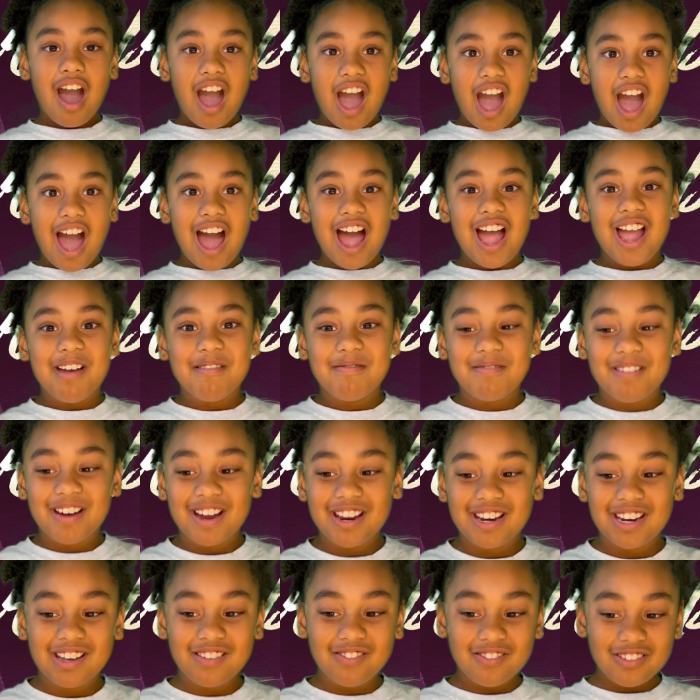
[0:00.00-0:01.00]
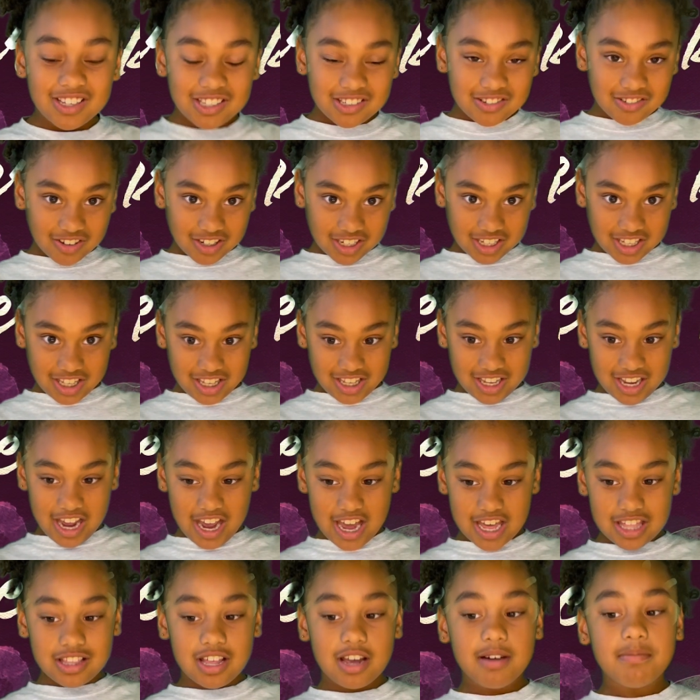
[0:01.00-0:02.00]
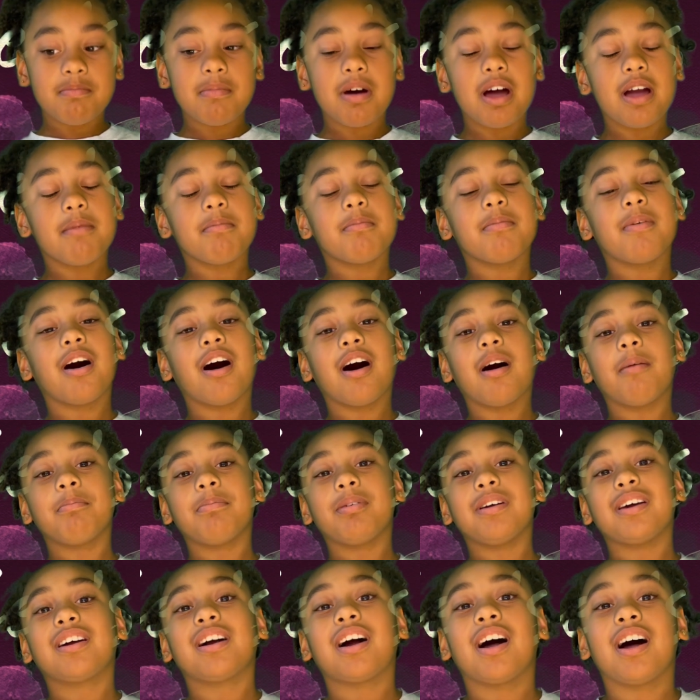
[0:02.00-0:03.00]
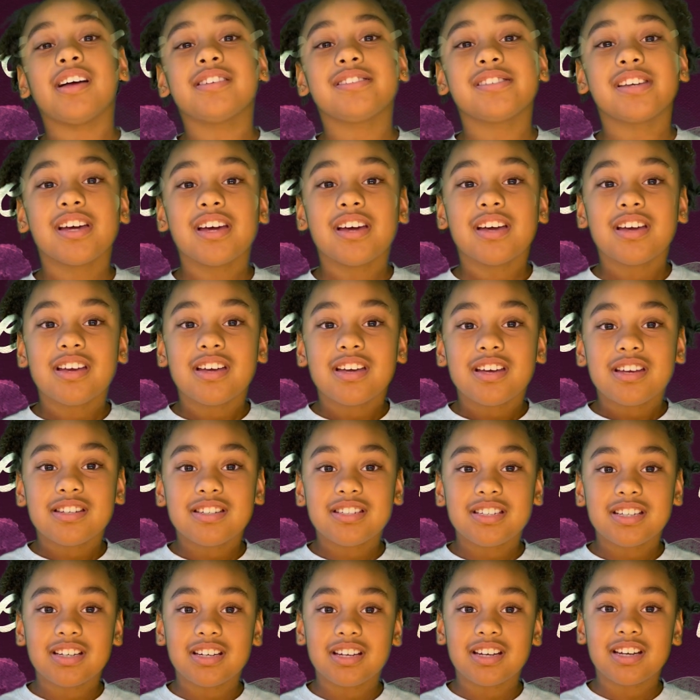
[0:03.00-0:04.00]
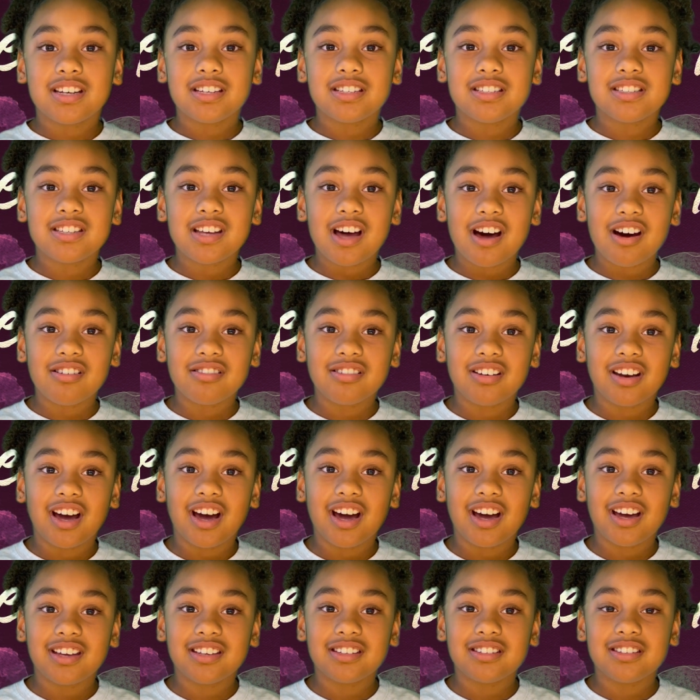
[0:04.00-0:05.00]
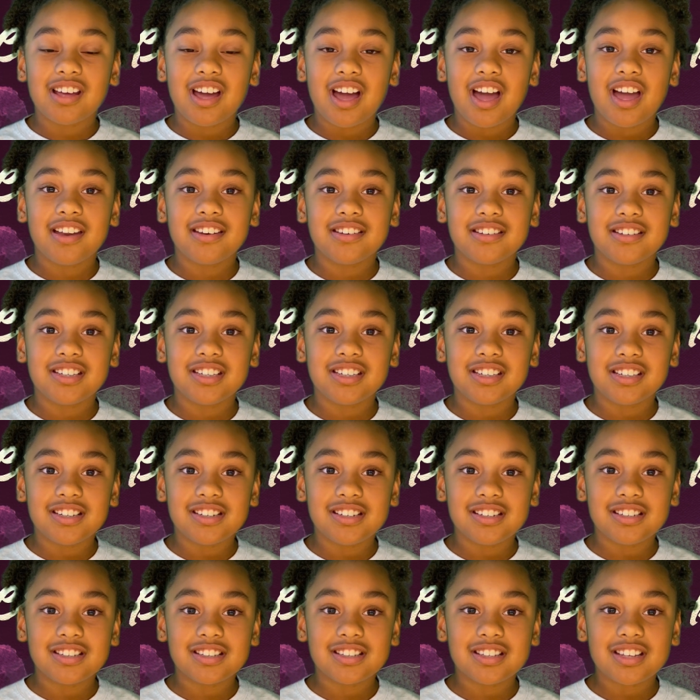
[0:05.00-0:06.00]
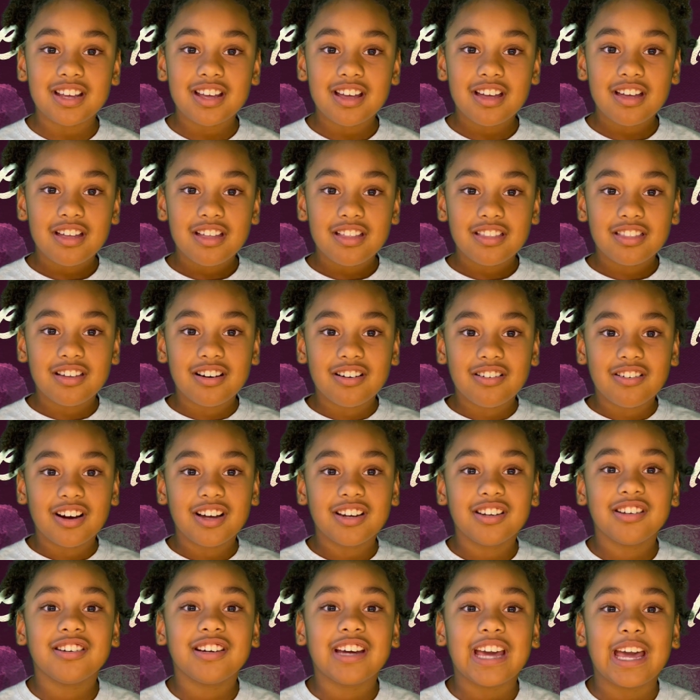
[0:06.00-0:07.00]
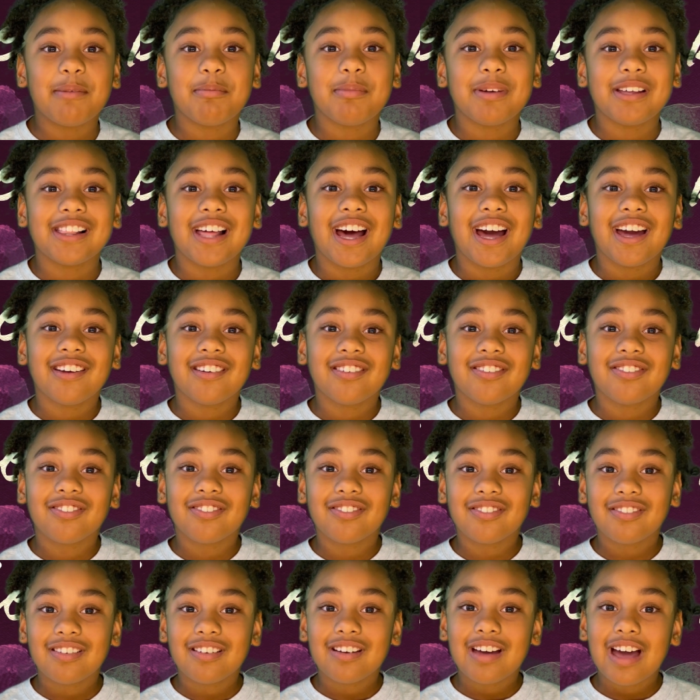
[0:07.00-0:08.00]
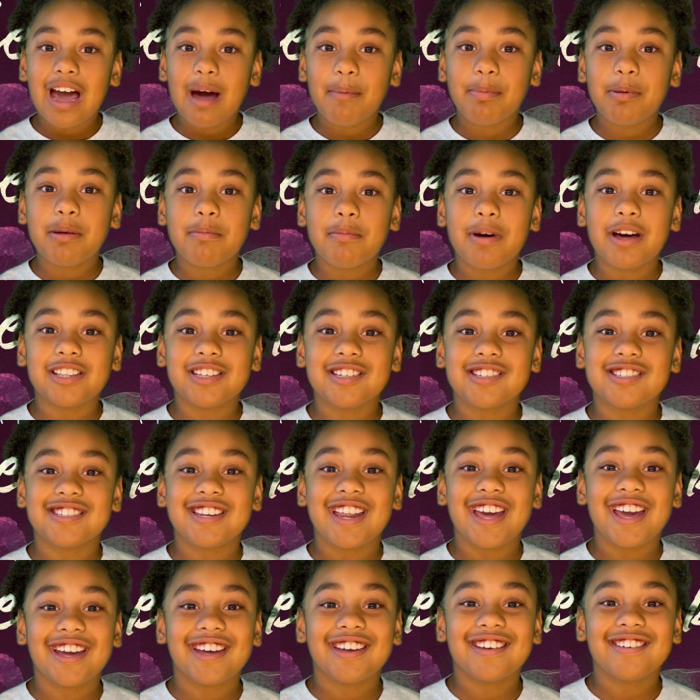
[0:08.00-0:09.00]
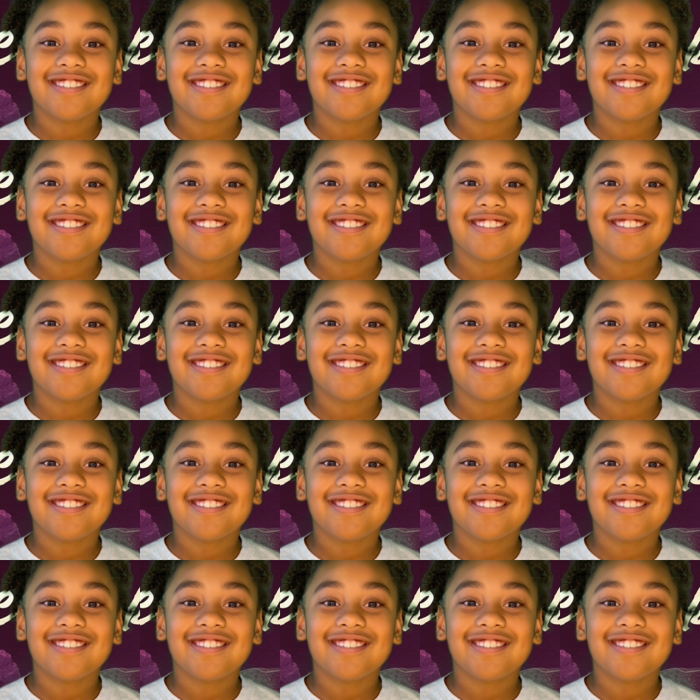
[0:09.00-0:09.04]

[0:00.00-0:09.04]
Hi, my name is Ricky. I love my mom because she is so nice and she's the one who gave me life. Happy Mother's Day.